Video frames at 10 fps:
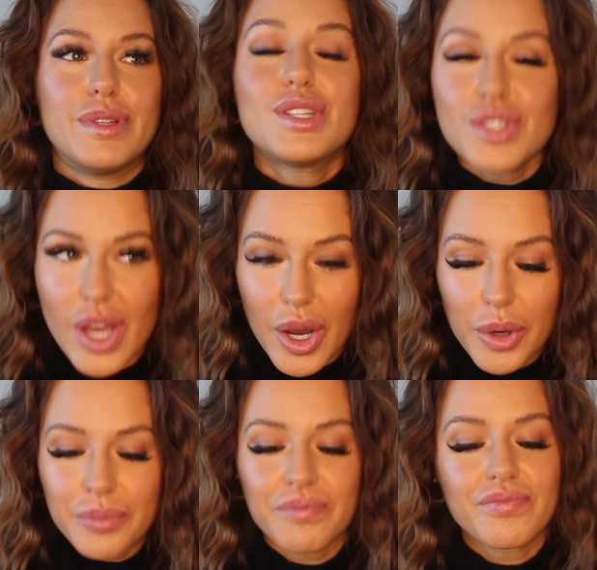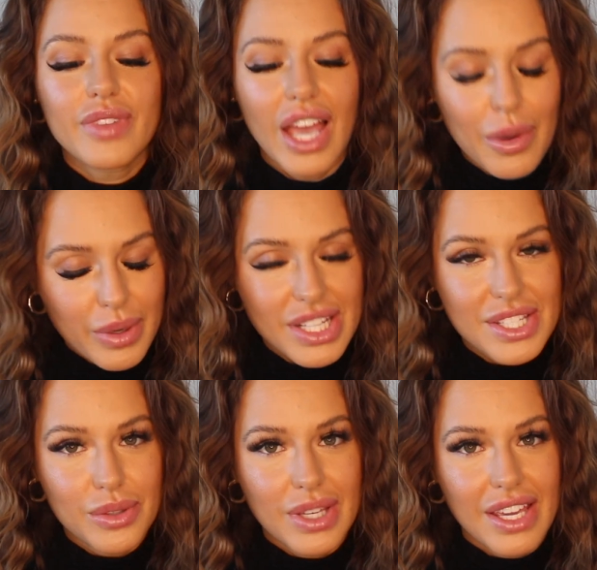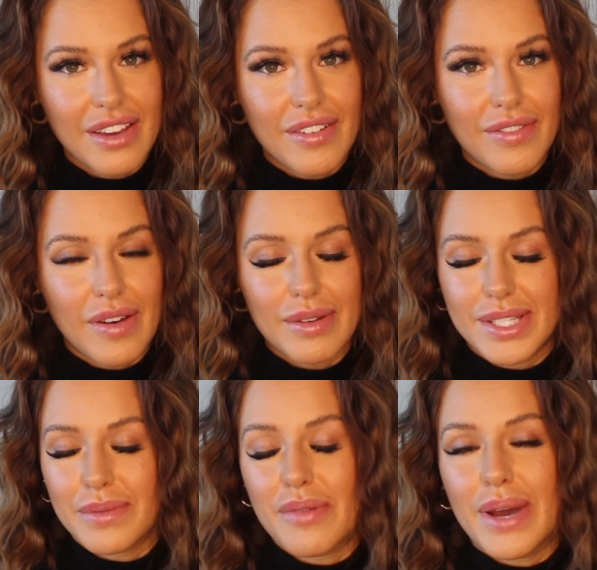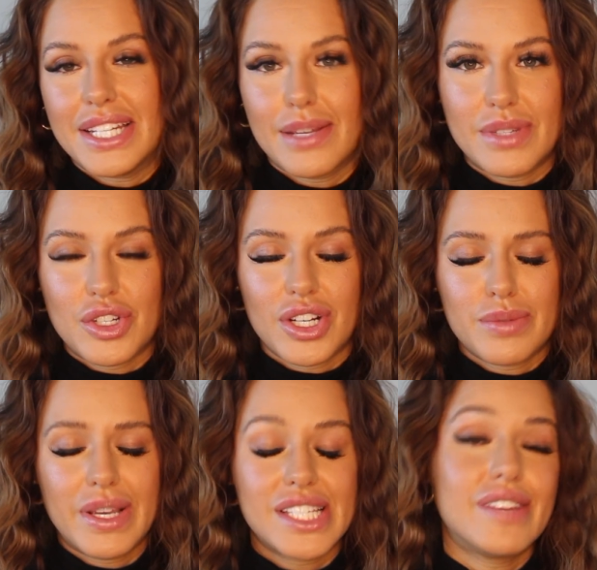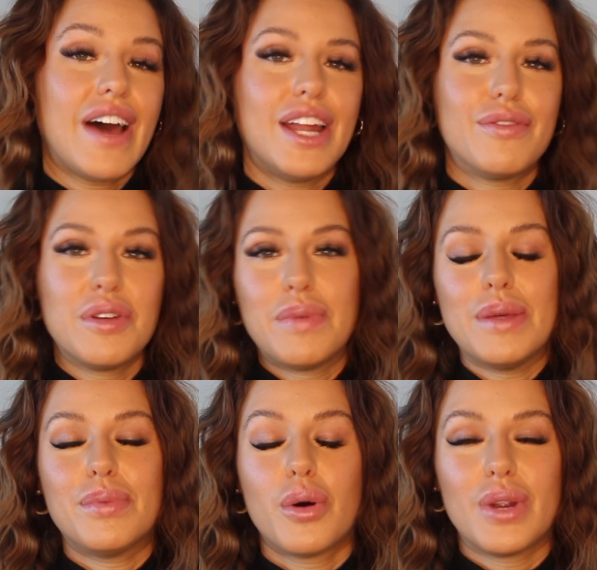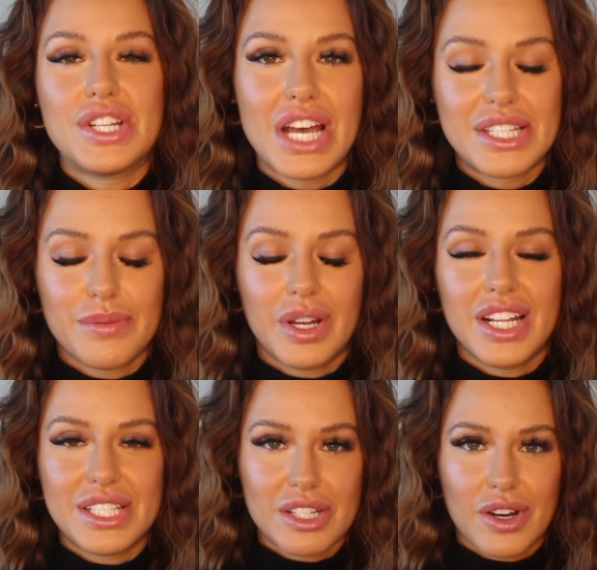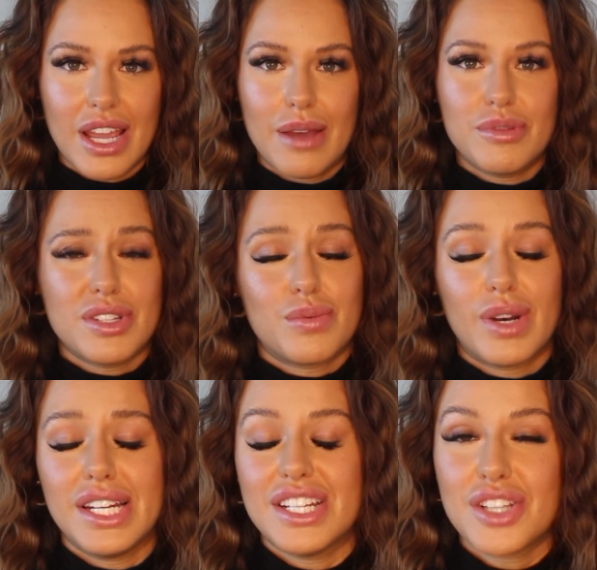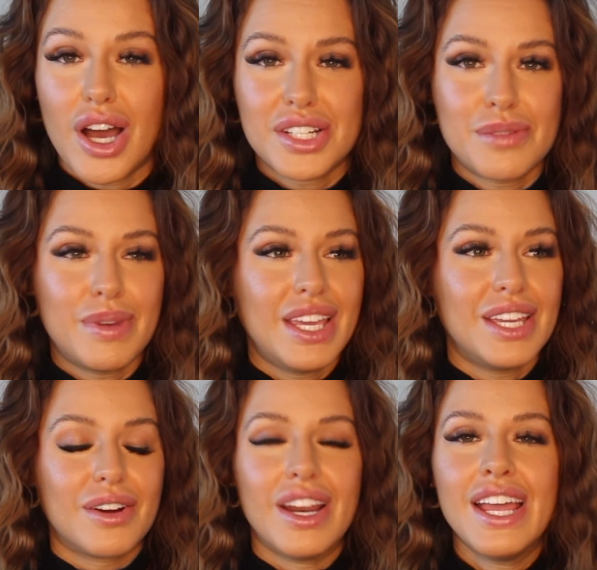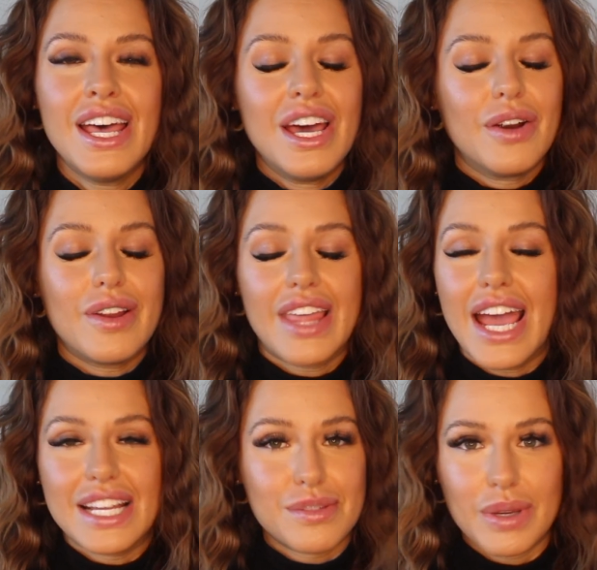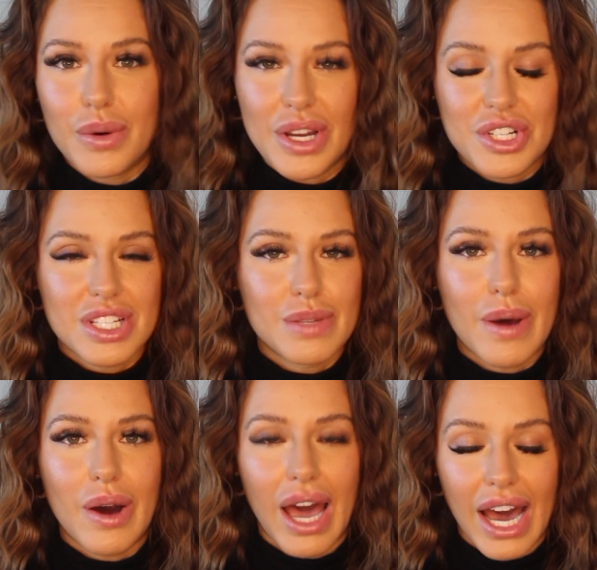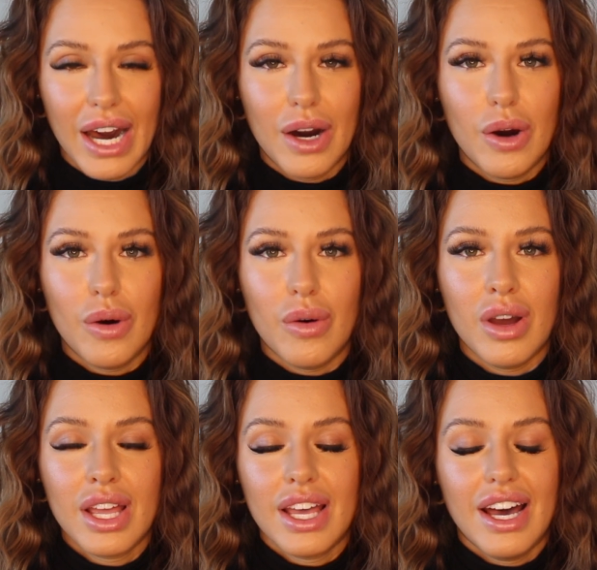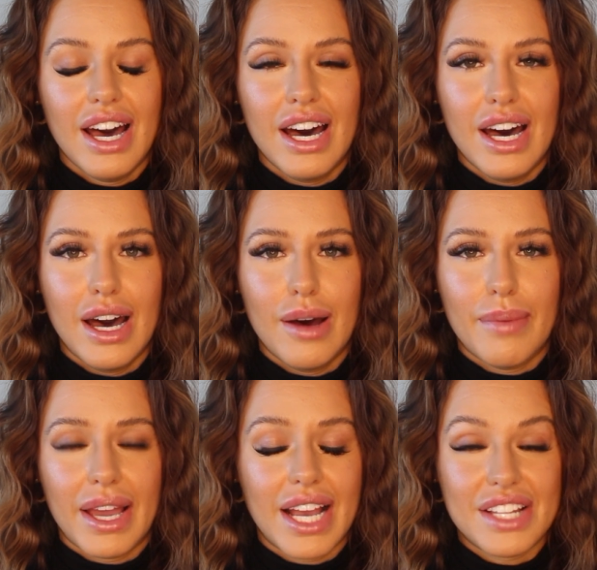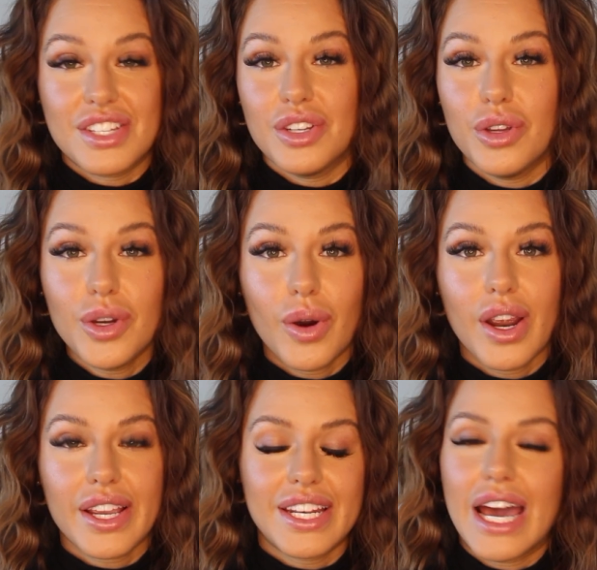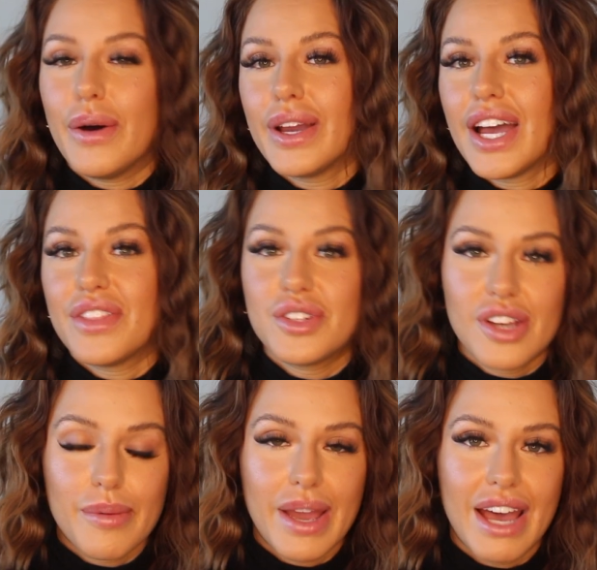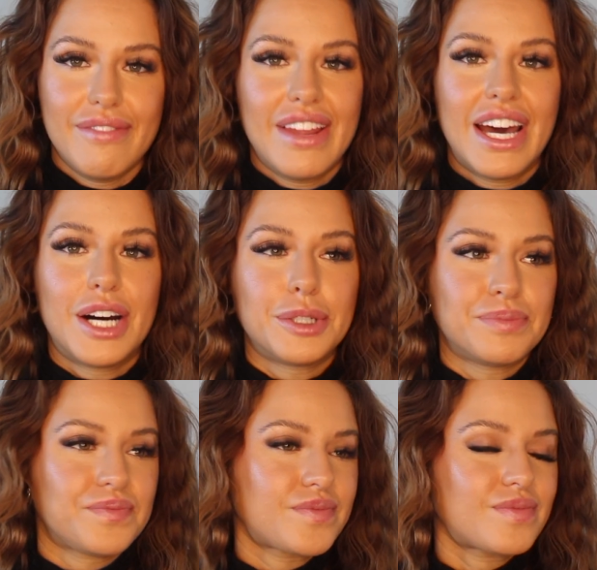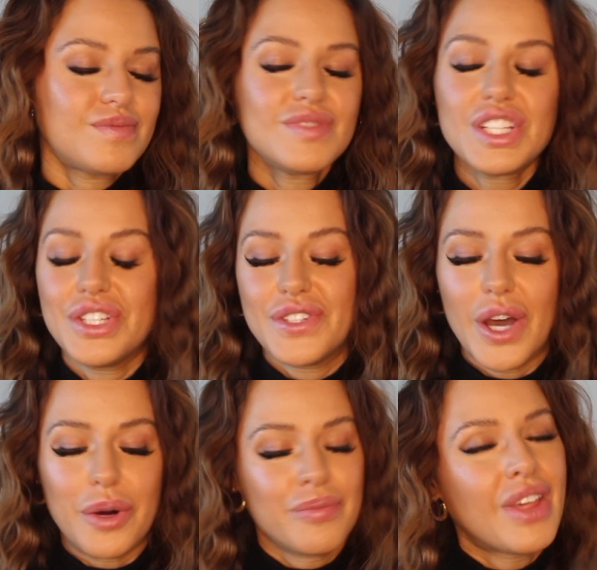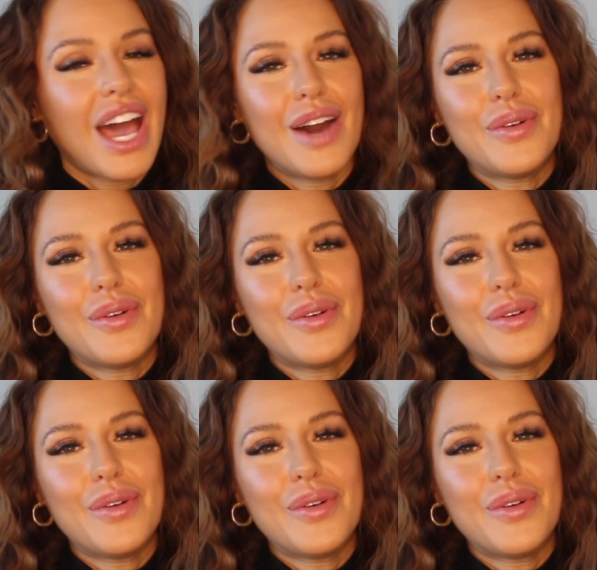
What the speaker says: So I wanted to give some of my tips and tricks because I've had a few people reach out to me on Instagram just wanting to talk to me, or they ask me questions about how I got to New York and how I got the job I have now. So I